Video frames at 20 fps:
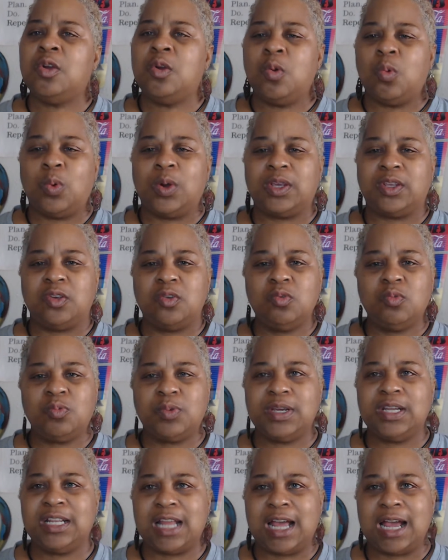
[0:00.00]
you
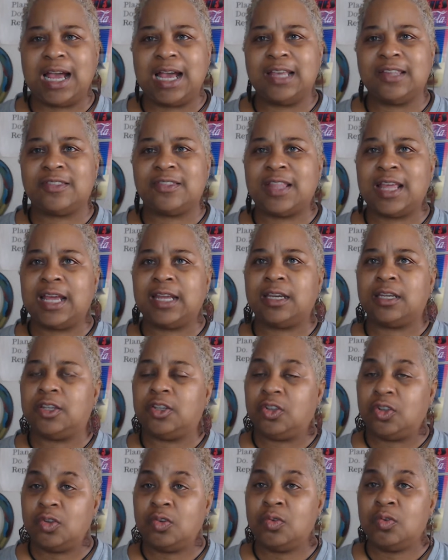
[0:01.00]
realize that
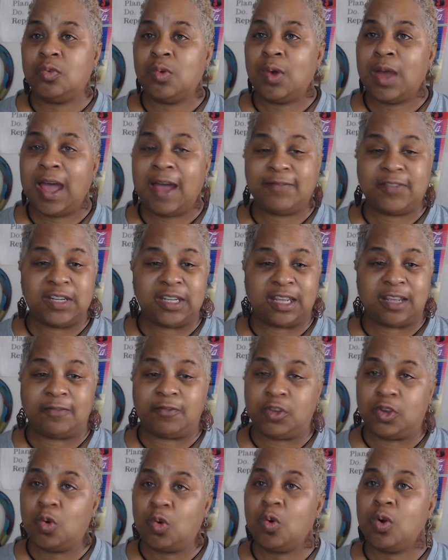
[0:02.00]
you have to give
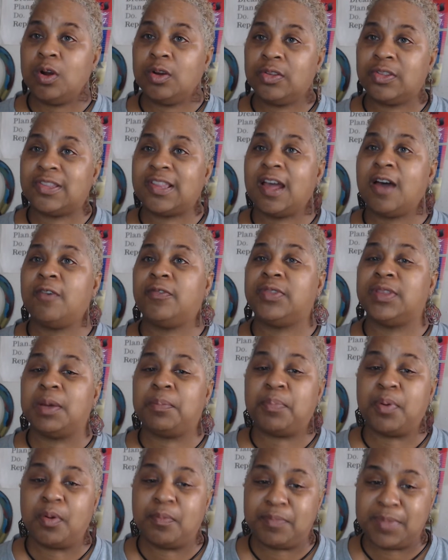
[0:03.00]
yourself the
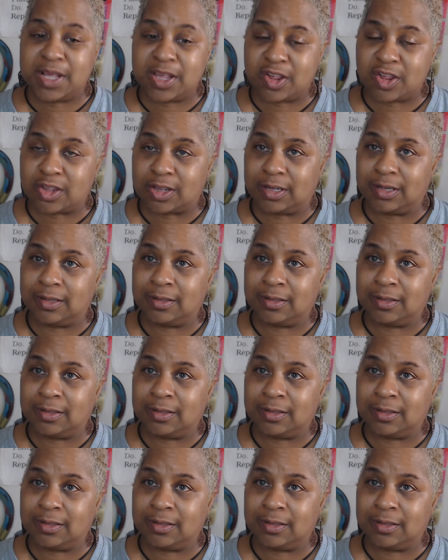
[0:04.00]
permission.